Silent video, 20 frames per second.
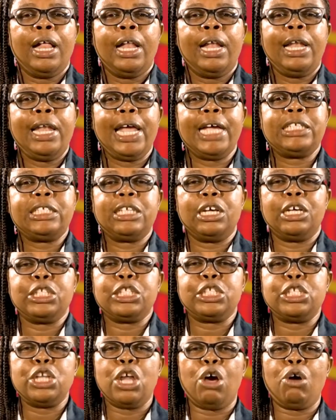Let
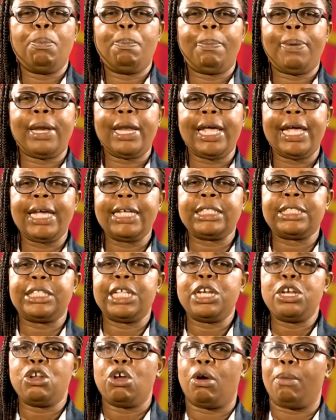us now place
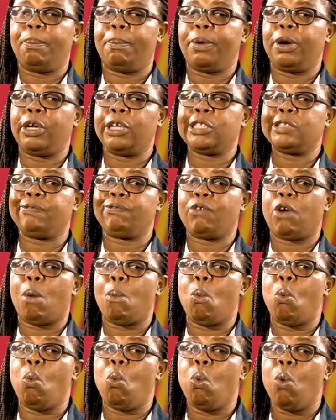the numbers
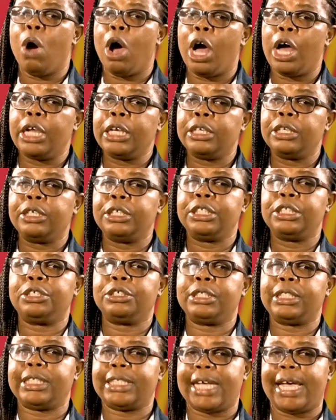from 1
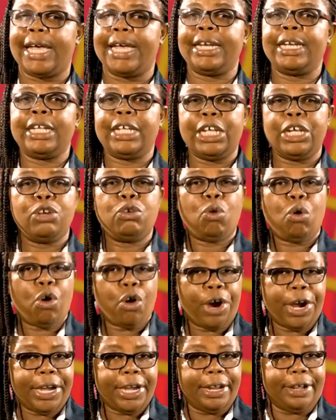to 10 in
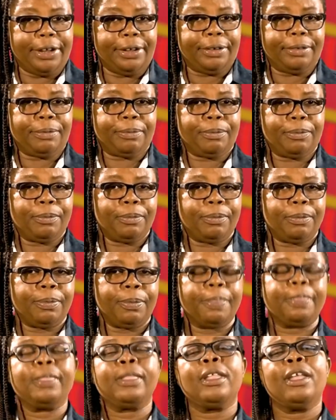order.
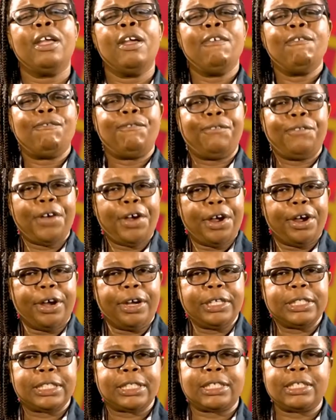
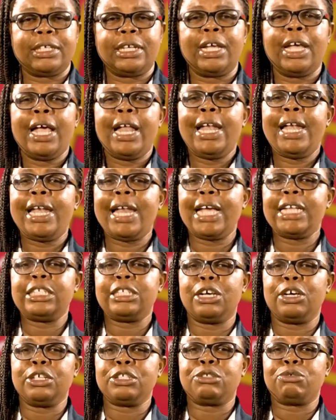First,
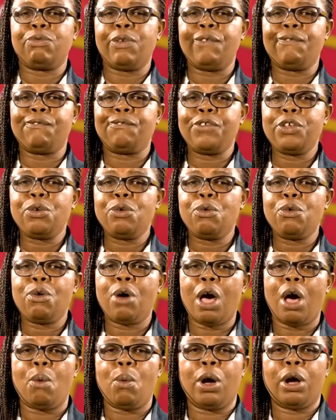let us review
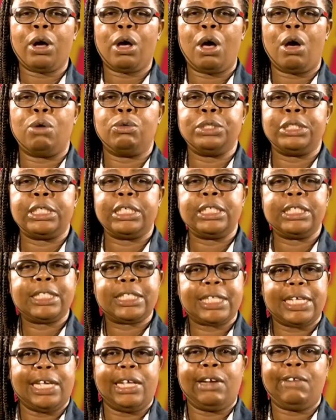our counting
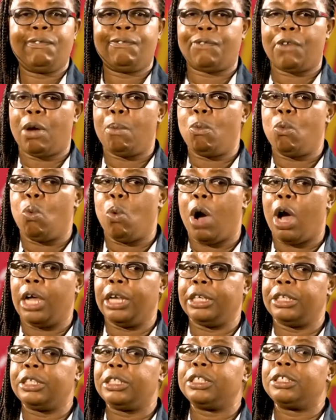scale from
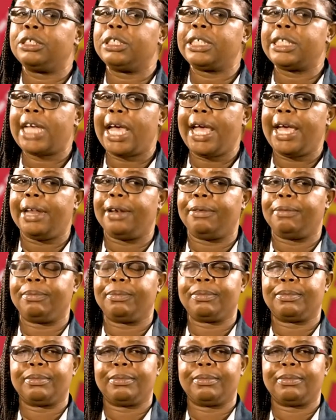1 to 10.